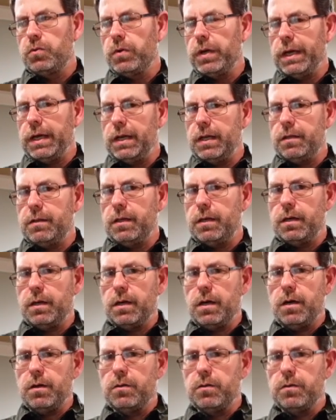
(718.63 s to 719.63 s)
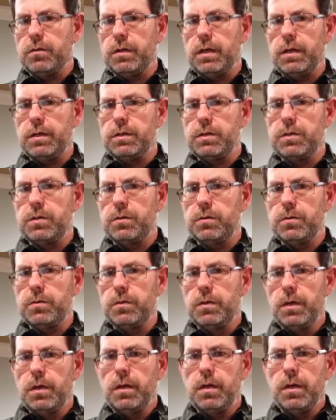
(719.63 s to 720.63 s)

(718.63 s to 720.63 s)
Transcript: anything other than to